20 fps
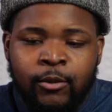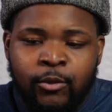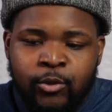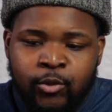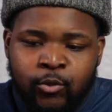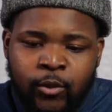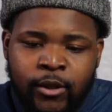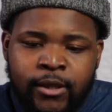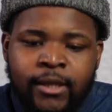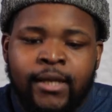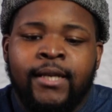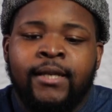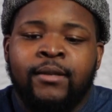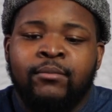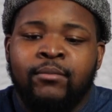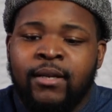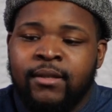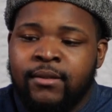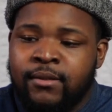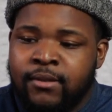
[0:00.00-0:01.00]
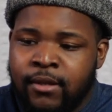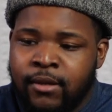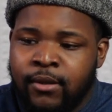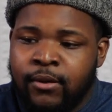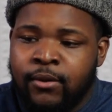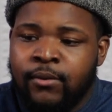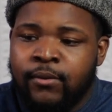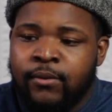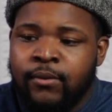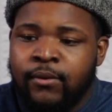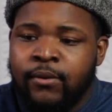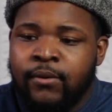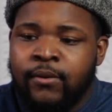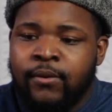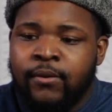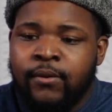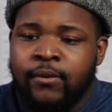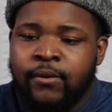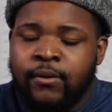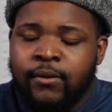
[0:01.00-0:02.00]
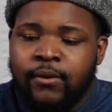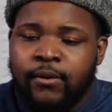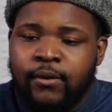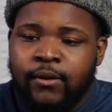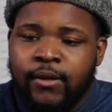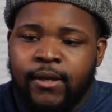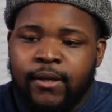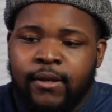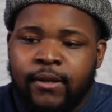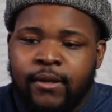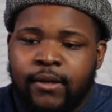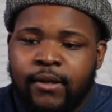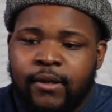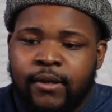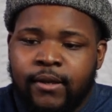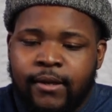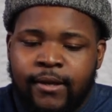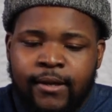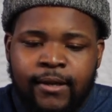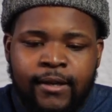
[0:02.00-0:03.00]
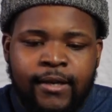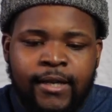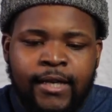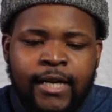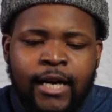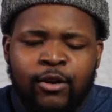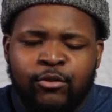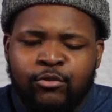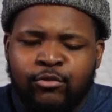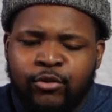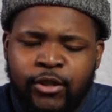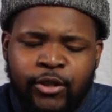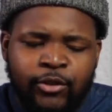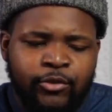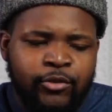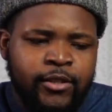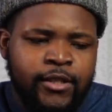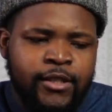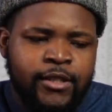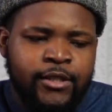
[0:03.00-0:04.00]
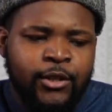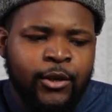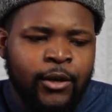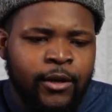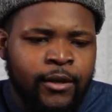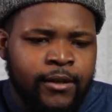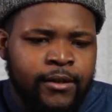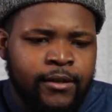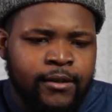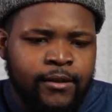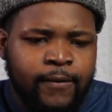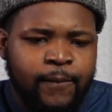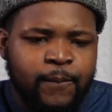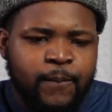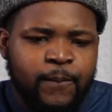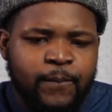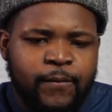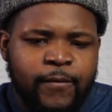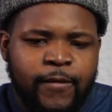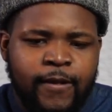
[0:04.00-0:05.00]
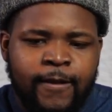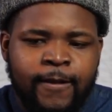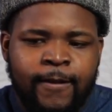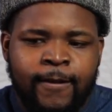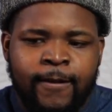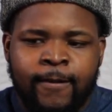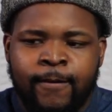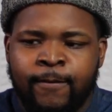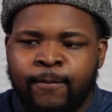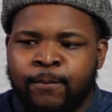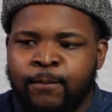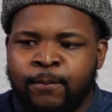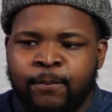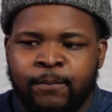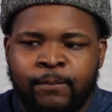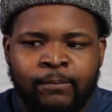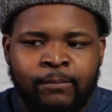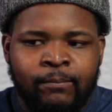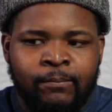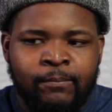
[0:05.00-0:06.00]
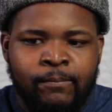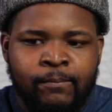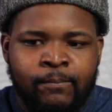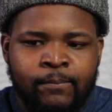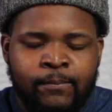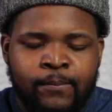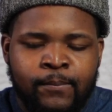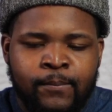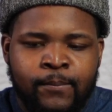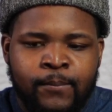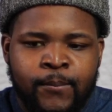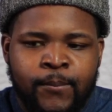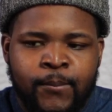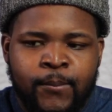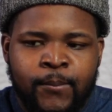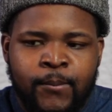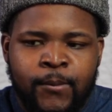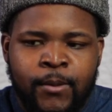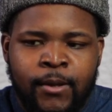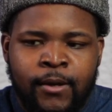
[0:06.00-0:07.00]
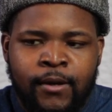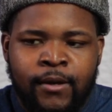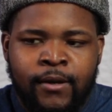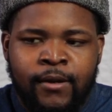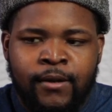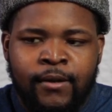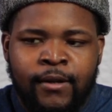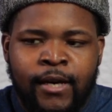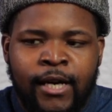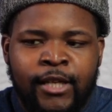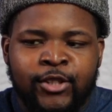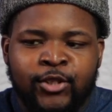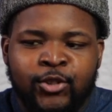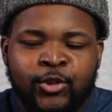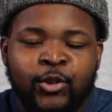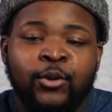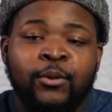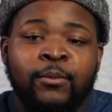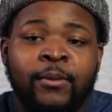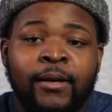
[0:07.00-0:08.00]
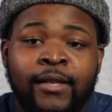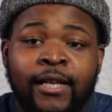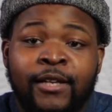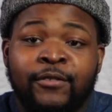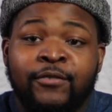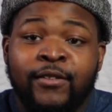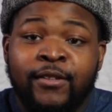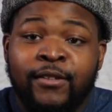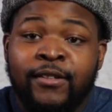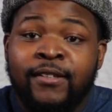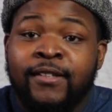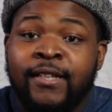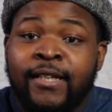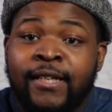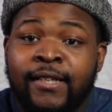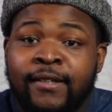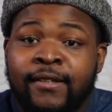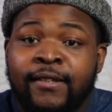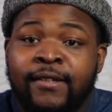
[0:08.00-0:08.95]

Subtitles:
was one night in my cell. It got really, really dark, and I saw what my life would look like